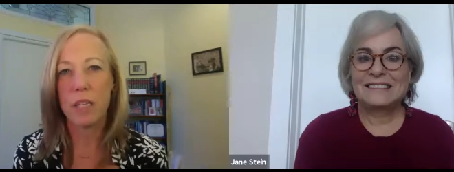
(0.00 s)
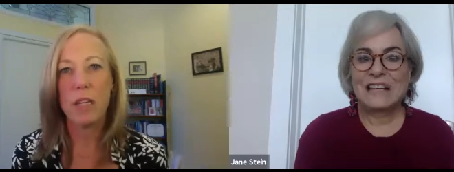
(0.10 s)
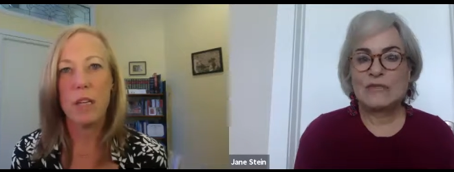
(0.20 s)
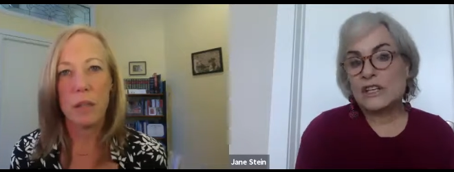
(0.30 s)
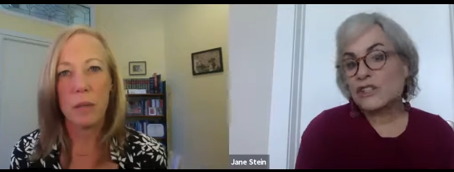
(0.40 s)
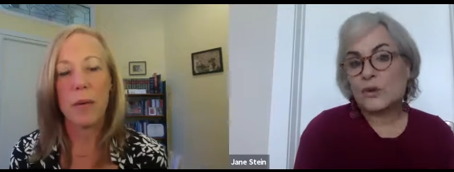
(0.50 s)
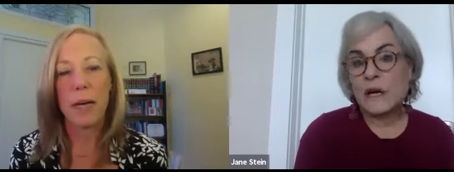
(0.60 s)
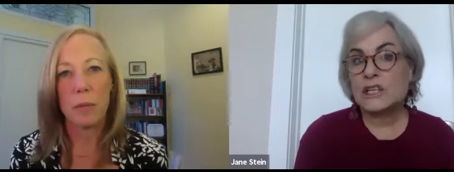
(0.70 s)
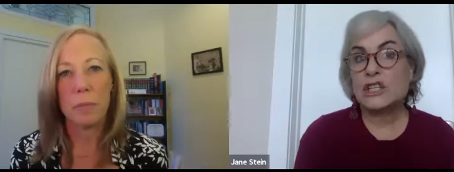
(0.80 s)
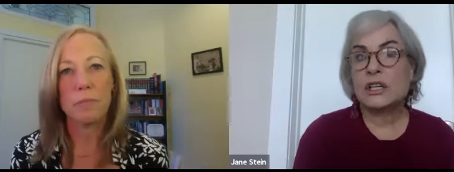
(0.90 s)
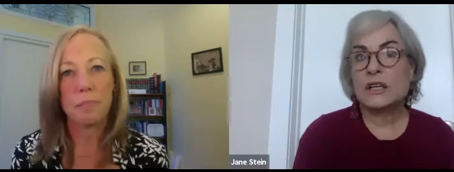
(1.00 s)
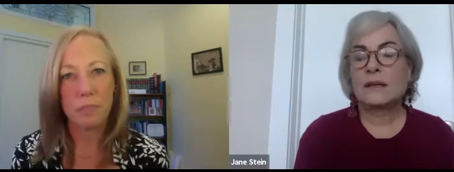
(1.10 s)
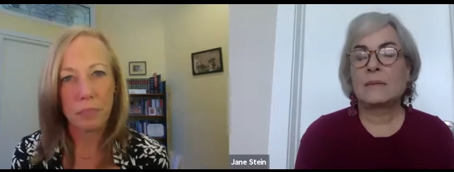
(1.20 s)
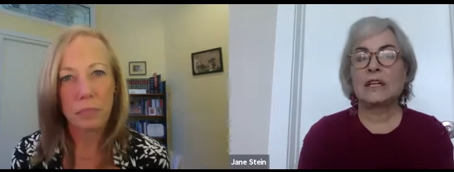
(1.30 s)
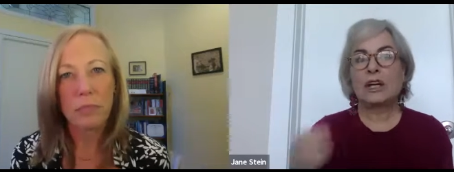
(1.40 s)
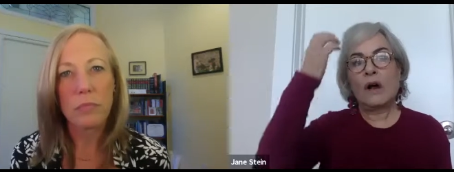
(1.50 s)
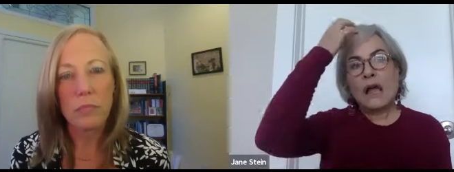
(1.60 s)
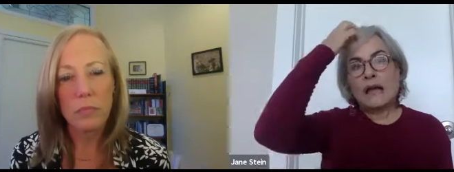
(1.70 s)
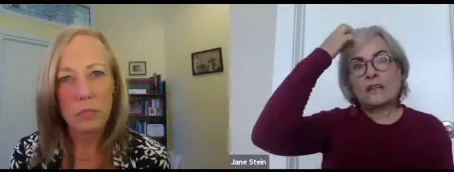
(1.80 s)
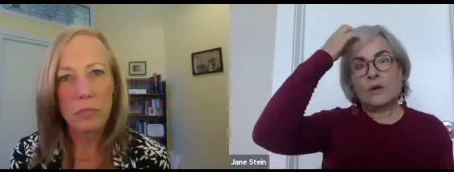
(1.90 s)
Speaker 1: And restoration. I mean, you know,
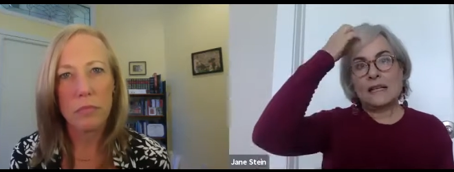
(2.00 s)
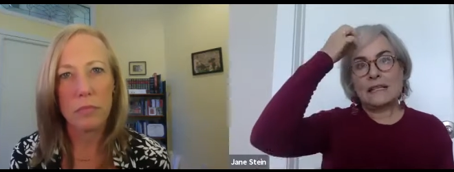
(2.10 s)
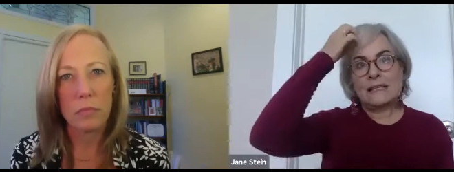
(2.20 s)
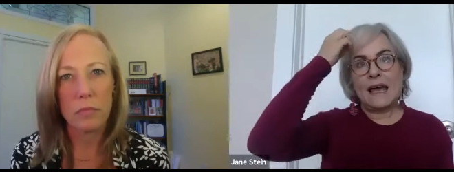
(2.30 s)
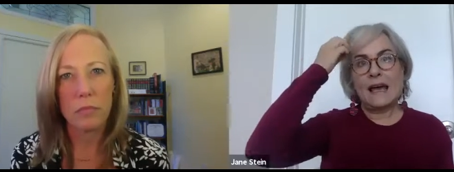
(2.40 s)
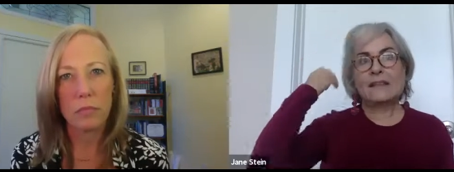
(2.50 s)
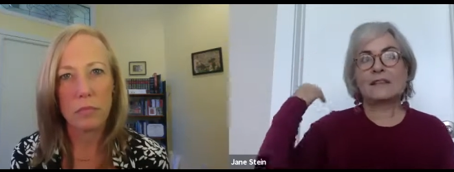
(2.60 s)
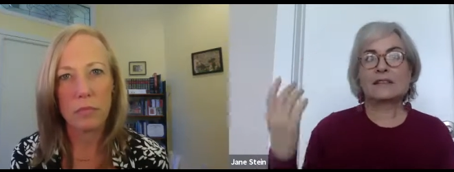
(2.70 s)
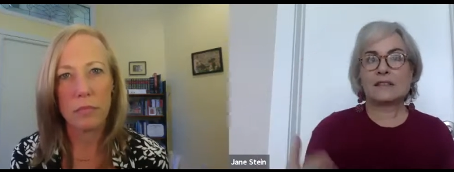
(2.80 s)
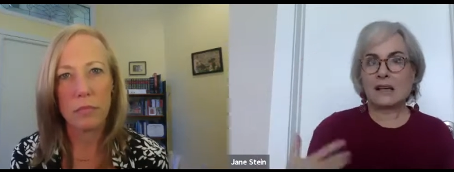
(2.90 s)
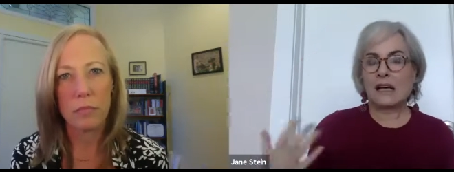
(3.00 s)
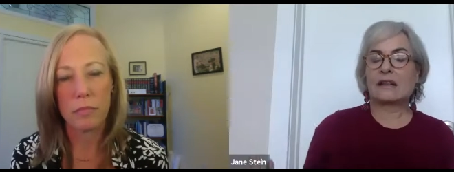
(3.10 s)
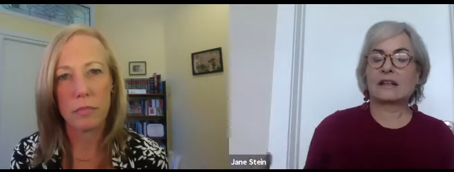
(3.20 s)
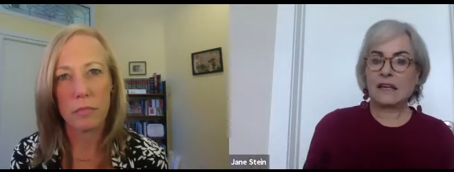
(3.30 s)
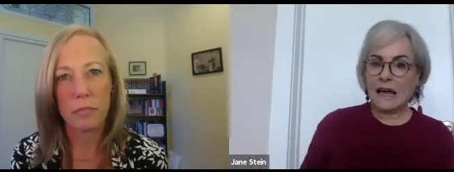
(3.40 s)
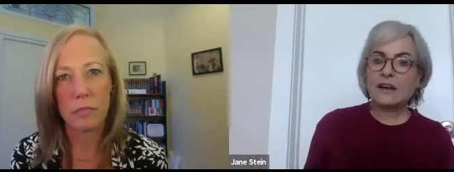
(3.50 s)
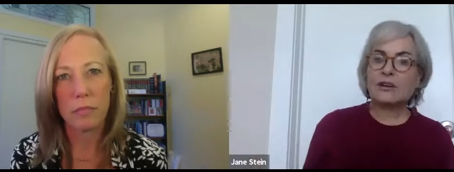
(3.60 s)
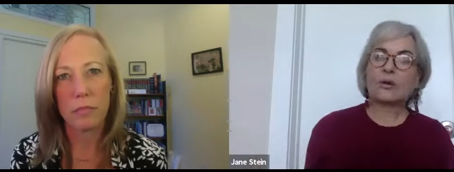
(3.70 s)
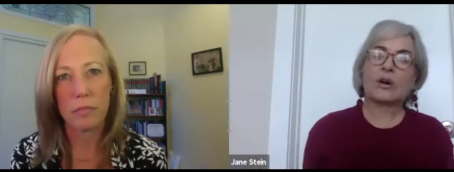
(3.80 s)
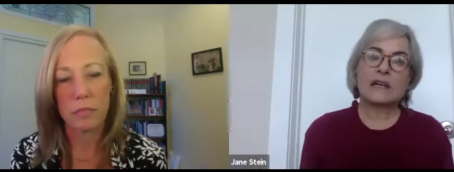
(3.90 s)
and so I say this is kind of the
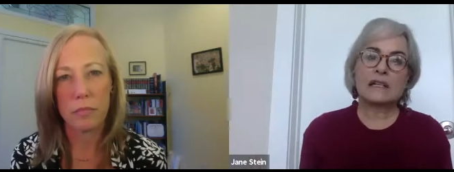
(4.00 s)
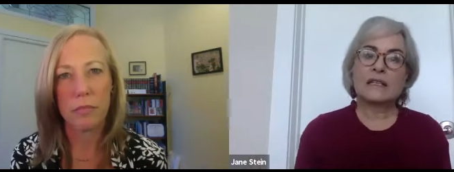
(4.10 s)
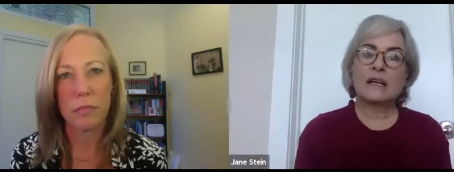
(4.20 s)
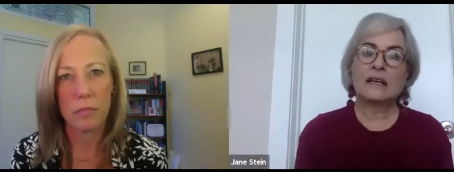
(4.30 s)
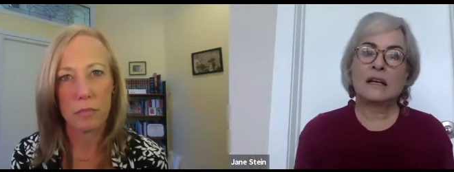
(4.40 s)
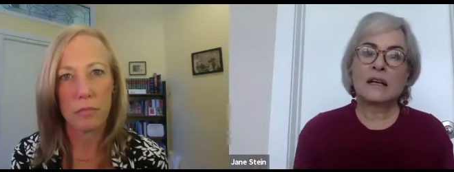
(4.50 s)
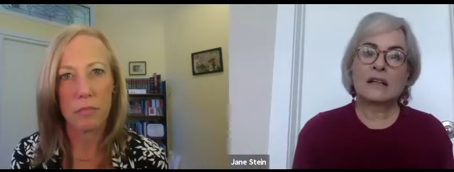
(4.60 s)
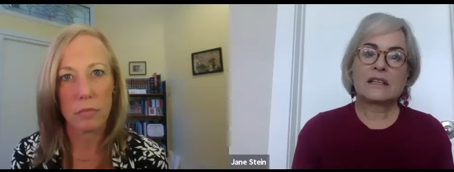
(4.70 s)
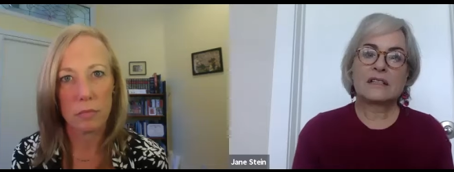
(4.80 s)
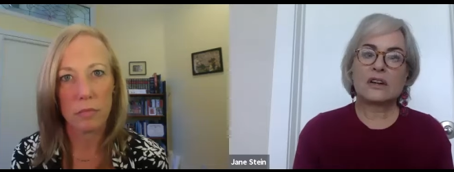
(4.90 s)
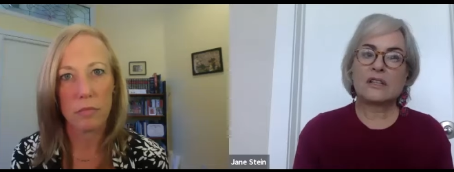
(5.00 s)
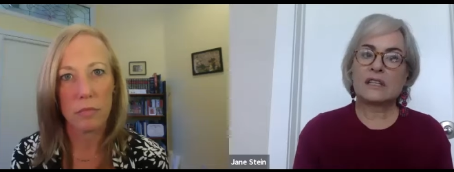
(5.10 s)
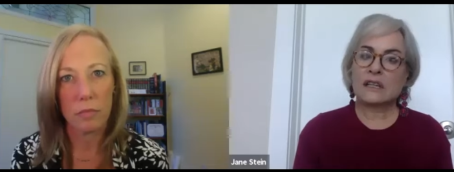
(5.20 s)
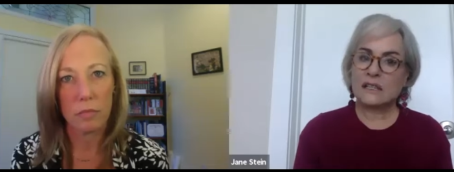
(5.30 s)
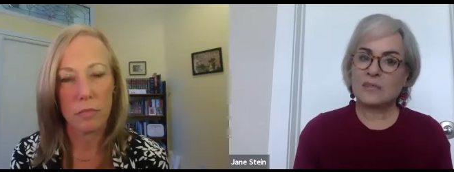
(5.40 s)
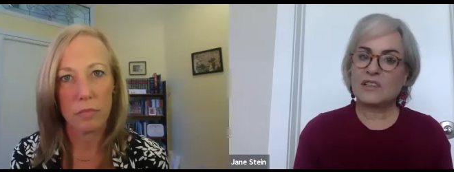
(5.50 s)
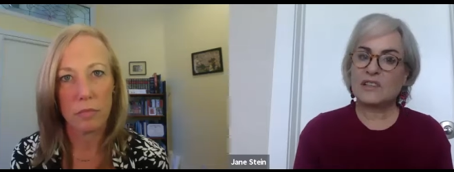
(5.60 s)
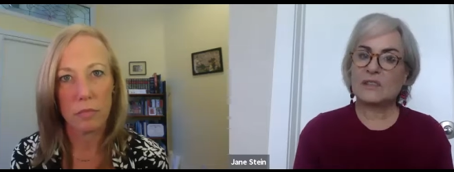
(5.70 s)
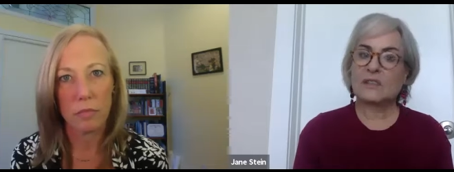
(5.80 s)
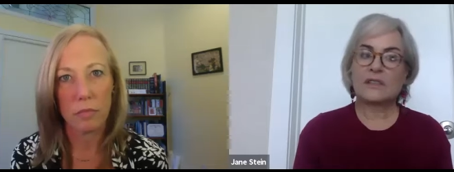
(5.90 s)
categories, and these aren't sexy
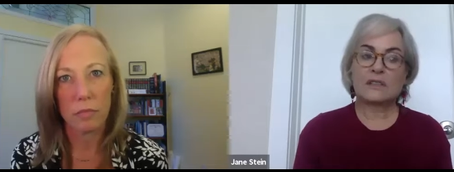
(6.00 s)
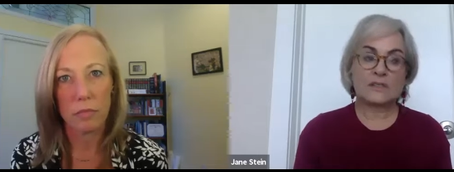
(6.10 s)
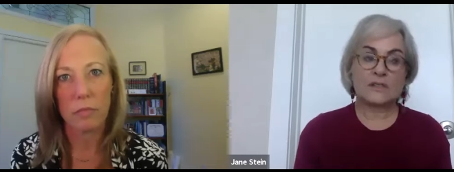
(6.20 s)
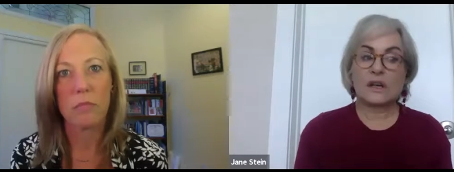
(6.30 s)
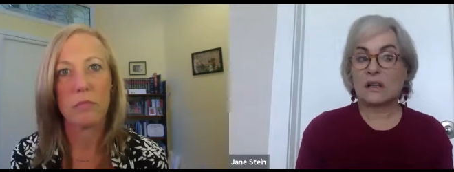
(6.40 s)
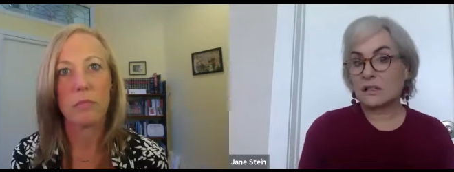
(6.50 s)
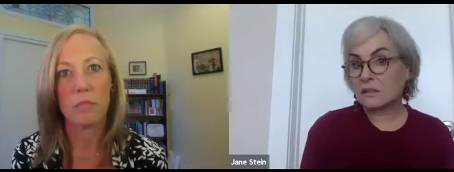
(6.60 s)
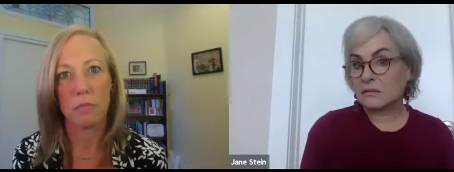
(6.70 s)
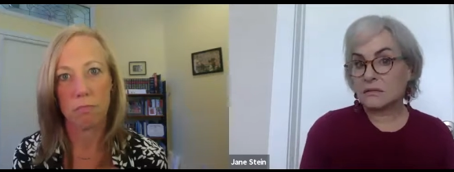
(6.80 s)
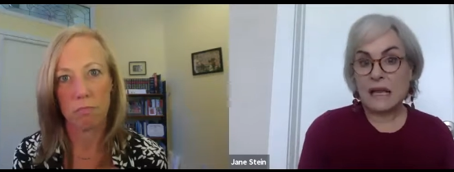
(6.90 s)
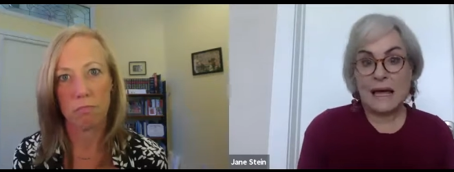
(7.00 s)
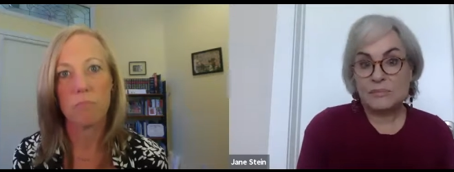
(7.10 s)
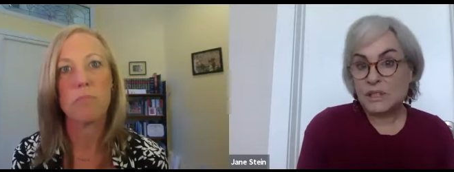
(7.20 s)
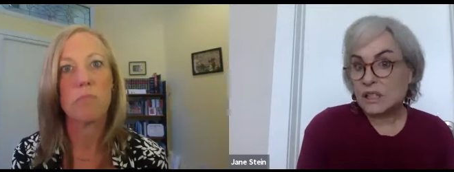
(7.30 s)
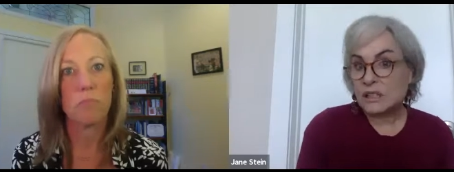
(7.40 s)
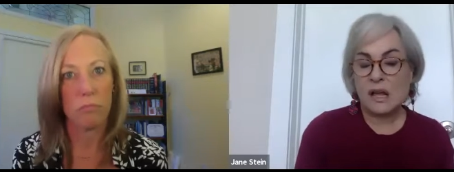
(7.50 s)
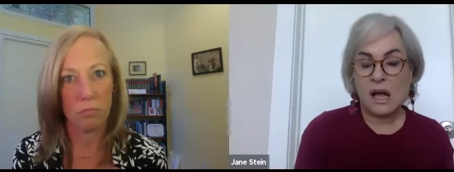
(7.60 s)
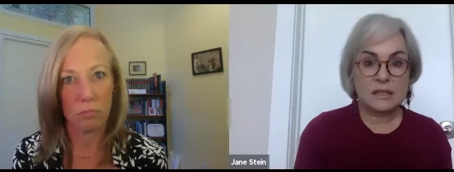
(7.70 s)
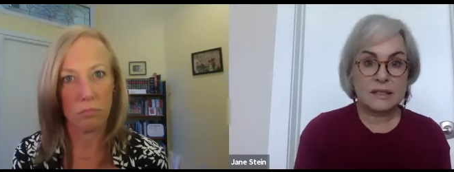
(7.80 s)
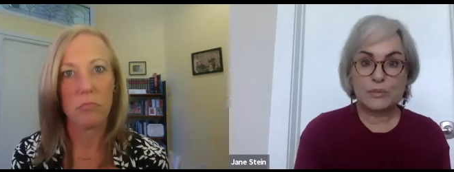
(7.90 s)
businesses. They're solid, can be
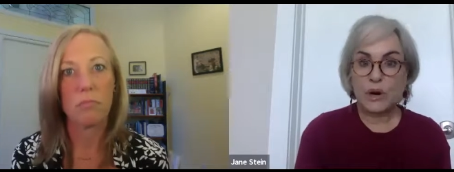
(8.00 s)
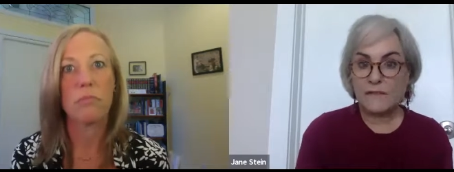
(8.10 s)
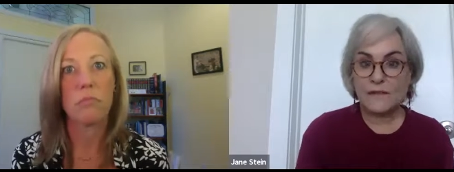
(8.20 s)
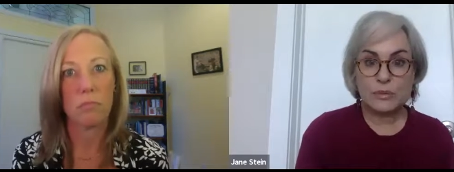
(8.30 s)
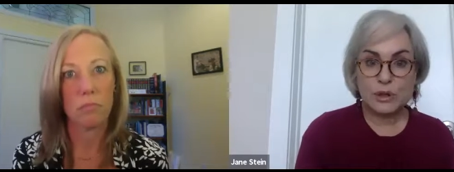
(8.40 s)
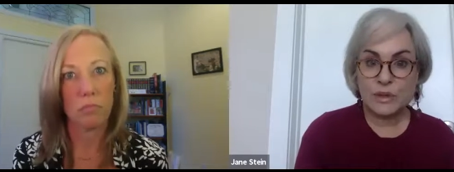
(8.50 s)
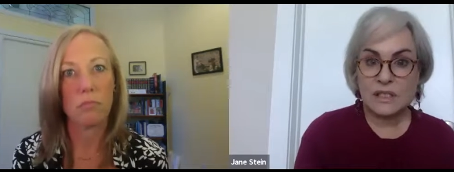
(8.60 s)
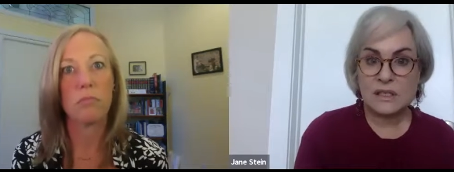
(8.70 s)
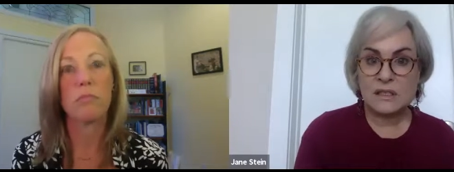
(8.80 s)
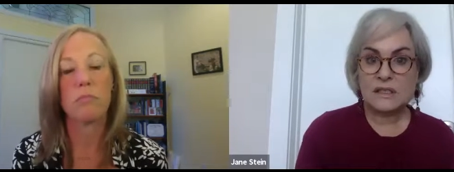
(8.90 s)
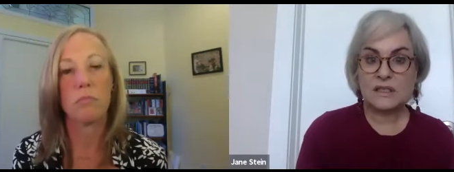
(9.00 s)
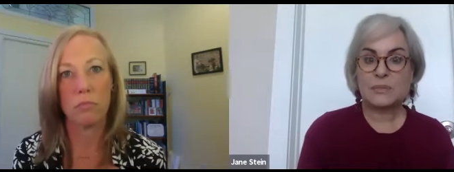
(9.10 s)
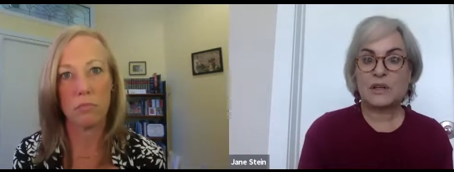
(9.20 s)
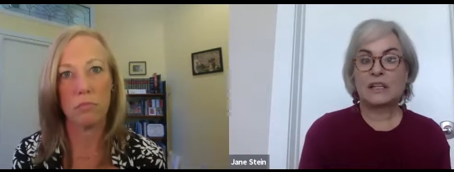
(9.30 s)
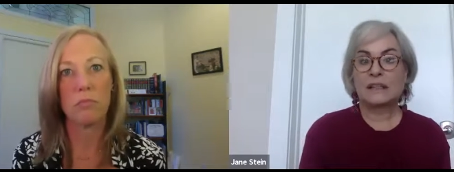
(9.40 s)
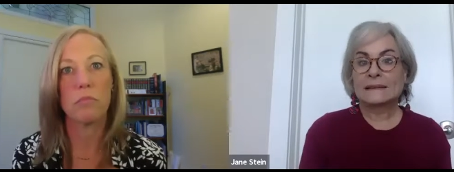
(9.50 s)
solidly profitable businesses, mm-hmm. but